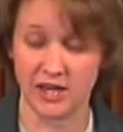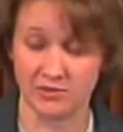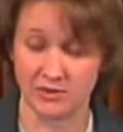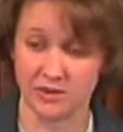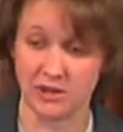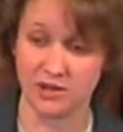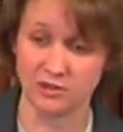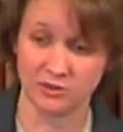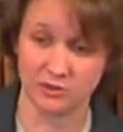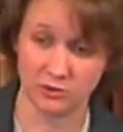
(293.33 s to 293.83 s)
to have a
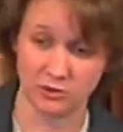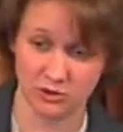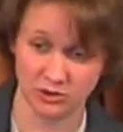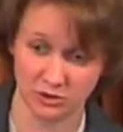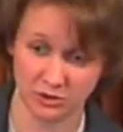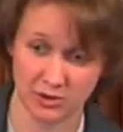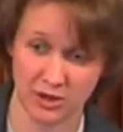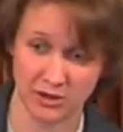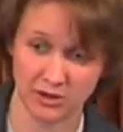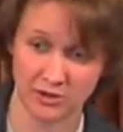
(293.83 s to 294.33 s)

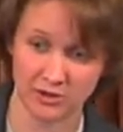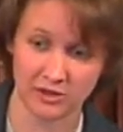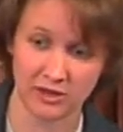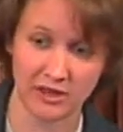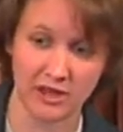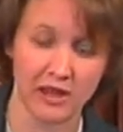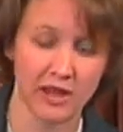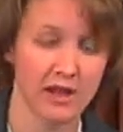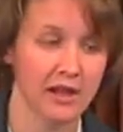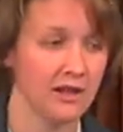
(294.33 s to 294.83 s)
constitutional
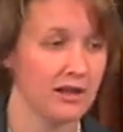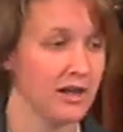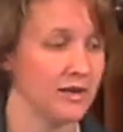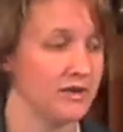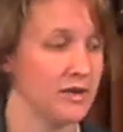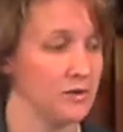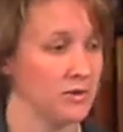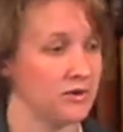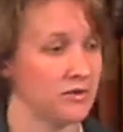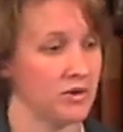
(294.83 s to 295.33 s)
monarchy.
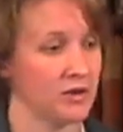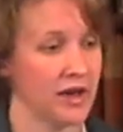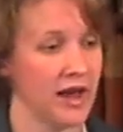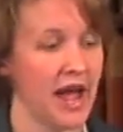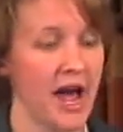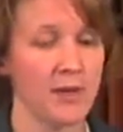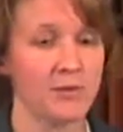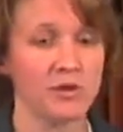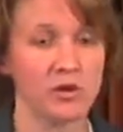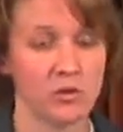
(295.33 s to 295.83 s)
Lafayette was very
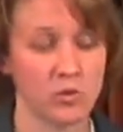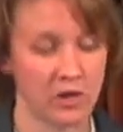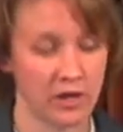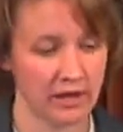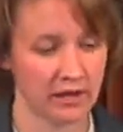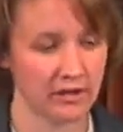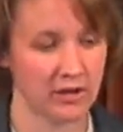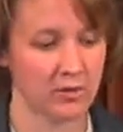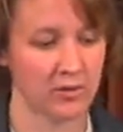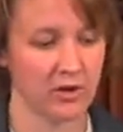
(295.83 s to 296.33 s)
happy
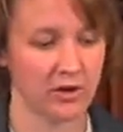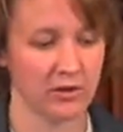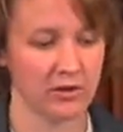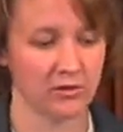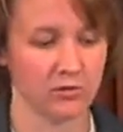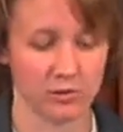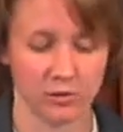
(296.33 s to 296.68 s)
when the, American,